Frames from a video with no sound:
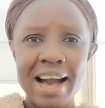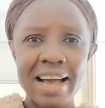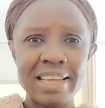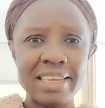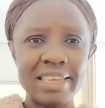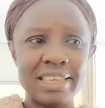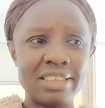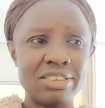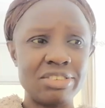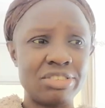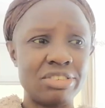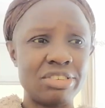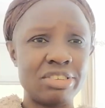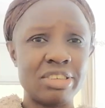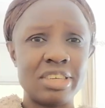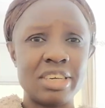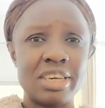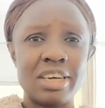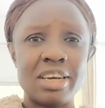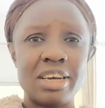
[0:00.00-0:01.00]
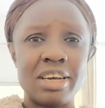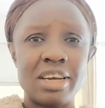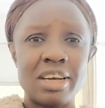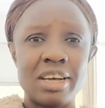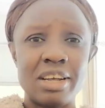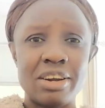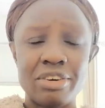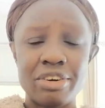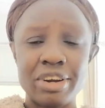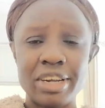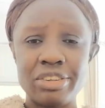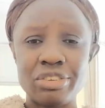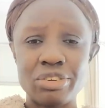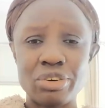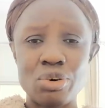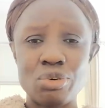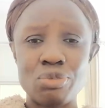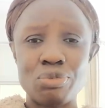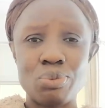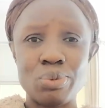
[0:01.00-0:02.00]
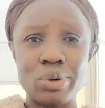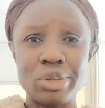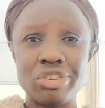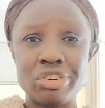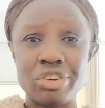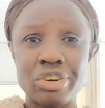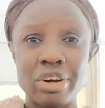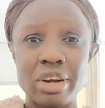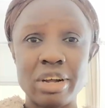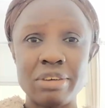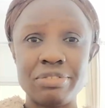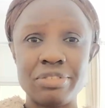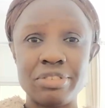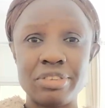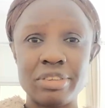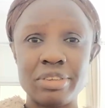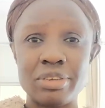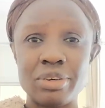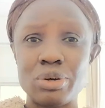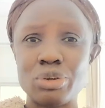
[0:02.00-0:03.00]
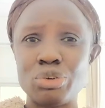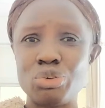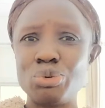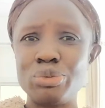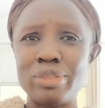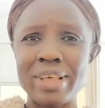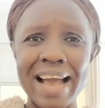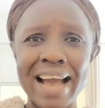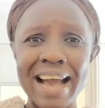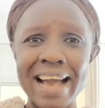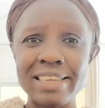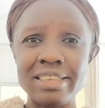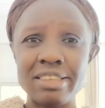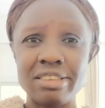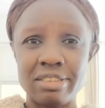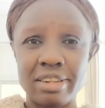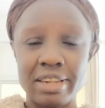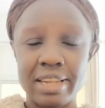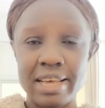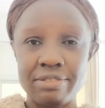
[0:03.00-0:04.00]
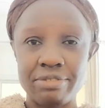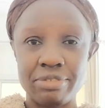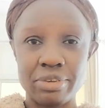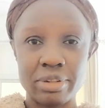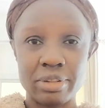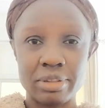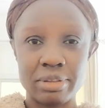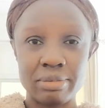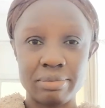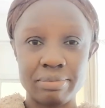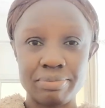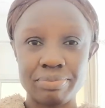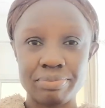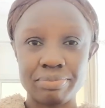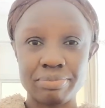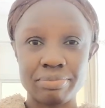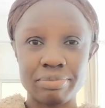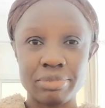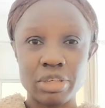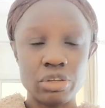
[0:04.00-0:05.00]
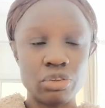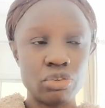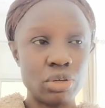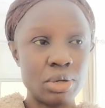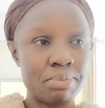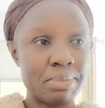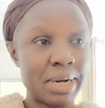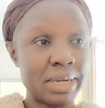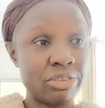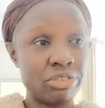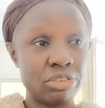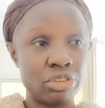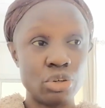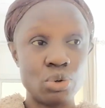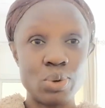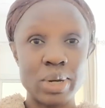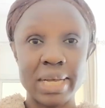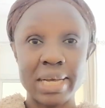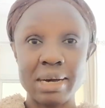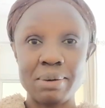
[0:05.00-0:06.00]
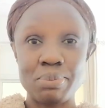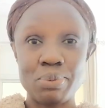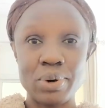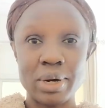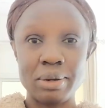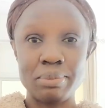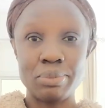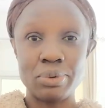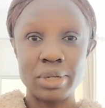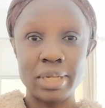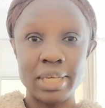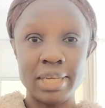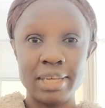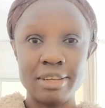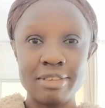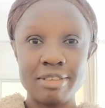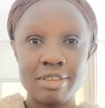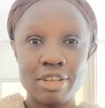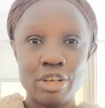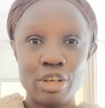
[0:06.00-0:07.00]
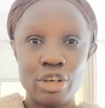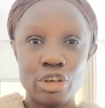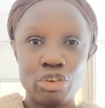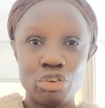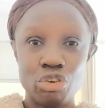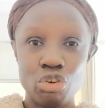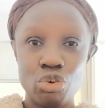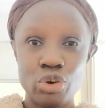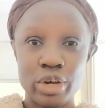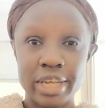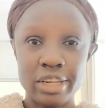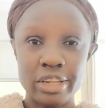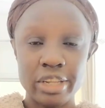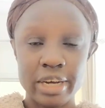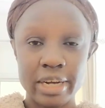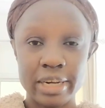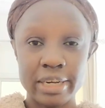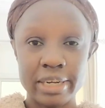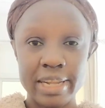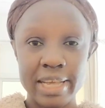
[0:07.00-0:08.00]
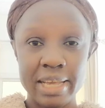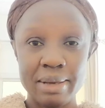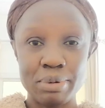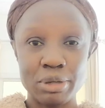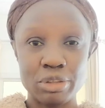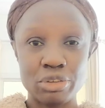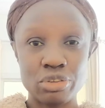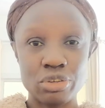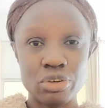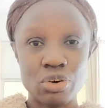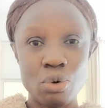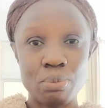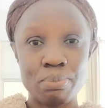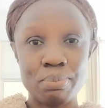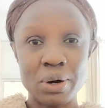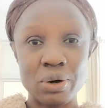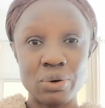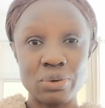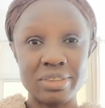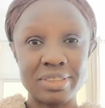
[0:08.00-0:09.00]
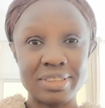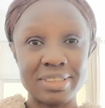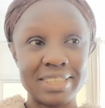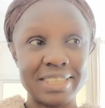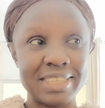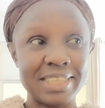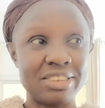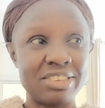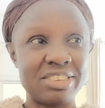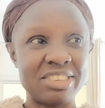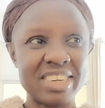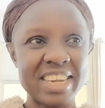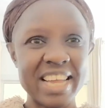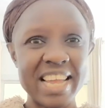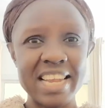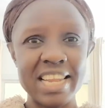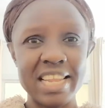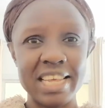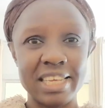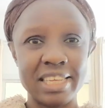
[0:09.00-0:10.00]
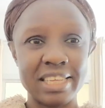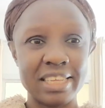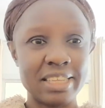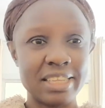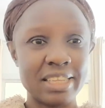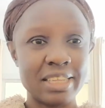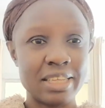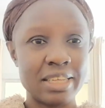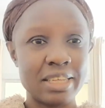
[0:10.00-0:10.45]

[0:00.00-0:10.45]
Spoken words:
highest rate of witchcraft to the highest level. You imagine you wake up one morning, you look in your neighbor's compound, it's raining.